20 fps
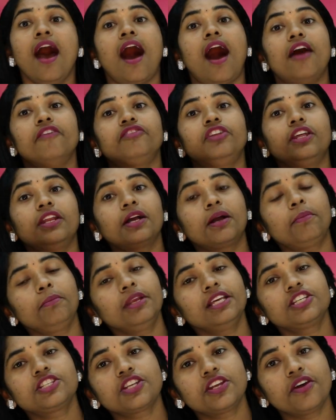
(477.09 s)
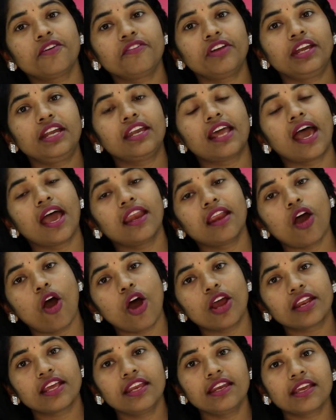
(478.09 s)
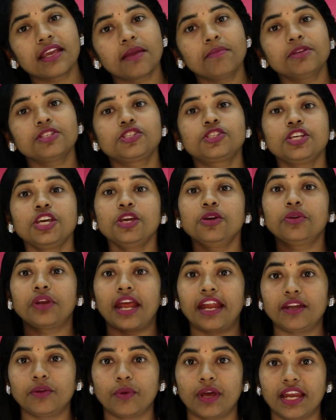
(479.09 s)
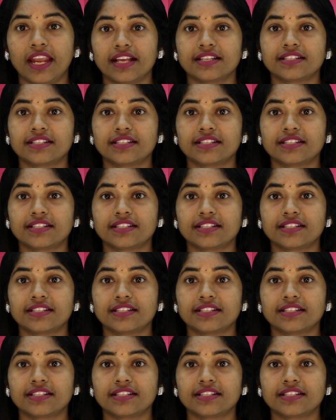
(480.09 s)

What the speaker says: After a completion of entire organic chemistry, you write one